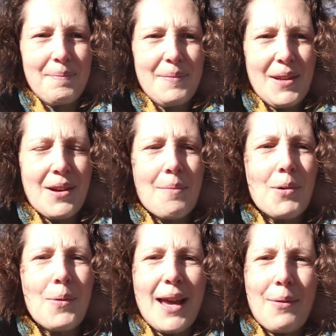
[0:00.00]
you come
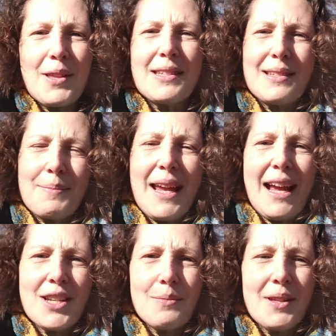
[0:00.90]
away with some
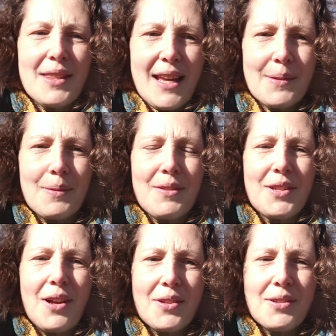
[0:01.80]
tangible things, but there's
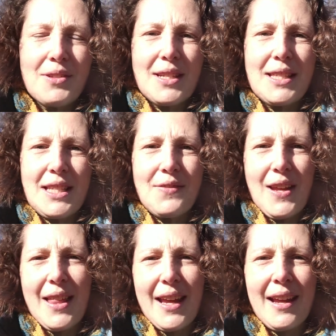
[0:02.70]
also just this
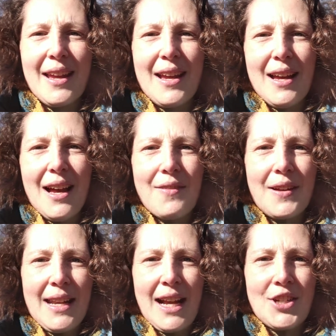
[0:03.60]
feeling of
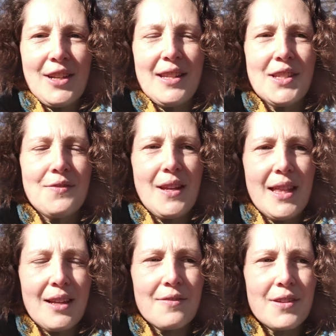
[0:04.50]
connection and this
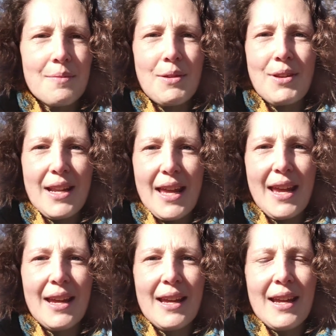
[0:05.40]
feeling of community
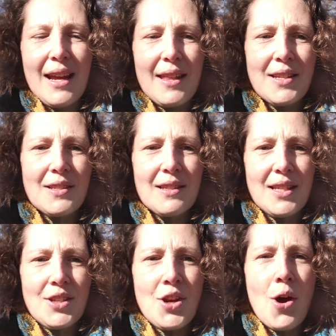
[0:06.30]
and
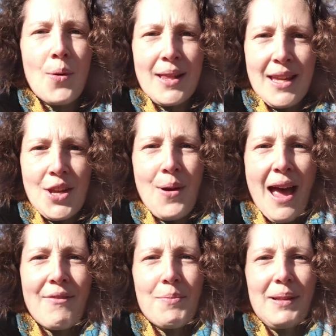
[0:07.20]
this knowing that you
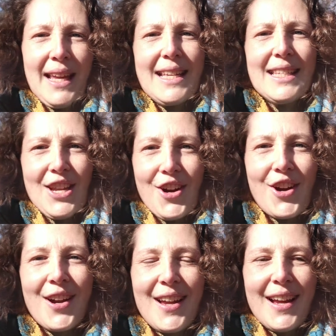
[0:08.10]
have a place
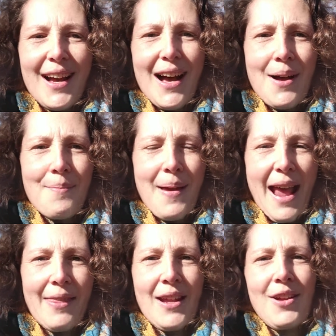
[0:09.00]
here,
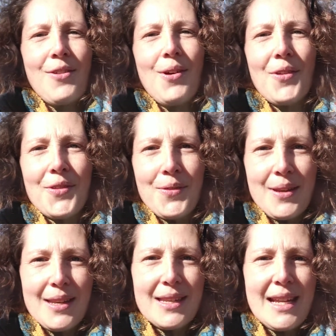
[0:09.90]
and that you also
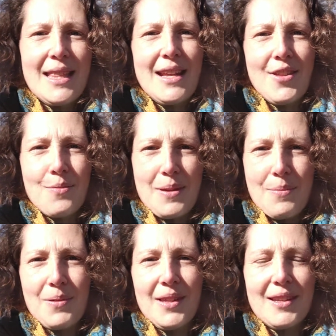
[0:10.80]
need the other
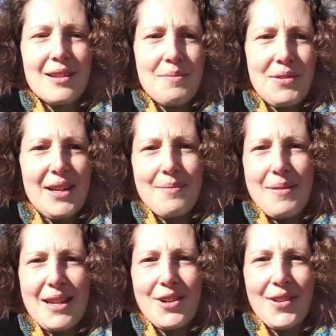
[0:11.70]
people in the community to
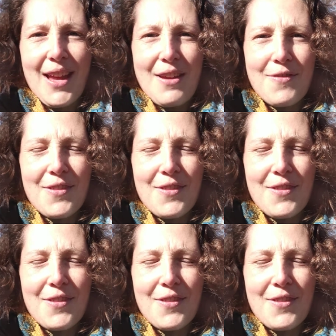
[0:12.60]
make your life